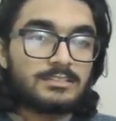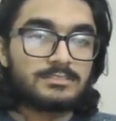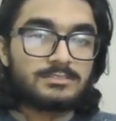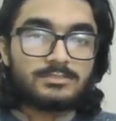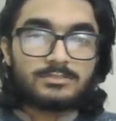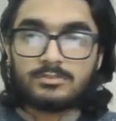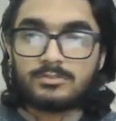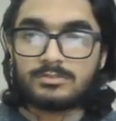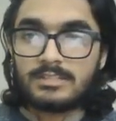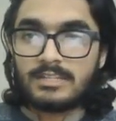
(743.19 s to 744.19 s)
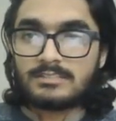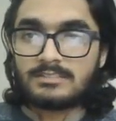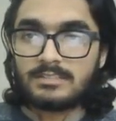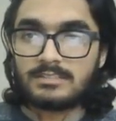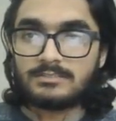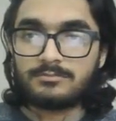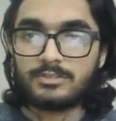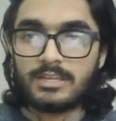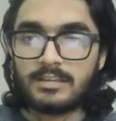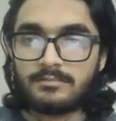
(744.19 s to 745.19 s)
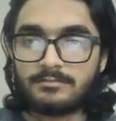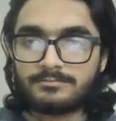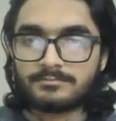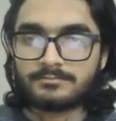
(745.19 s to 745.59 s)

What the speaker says: So the next is we have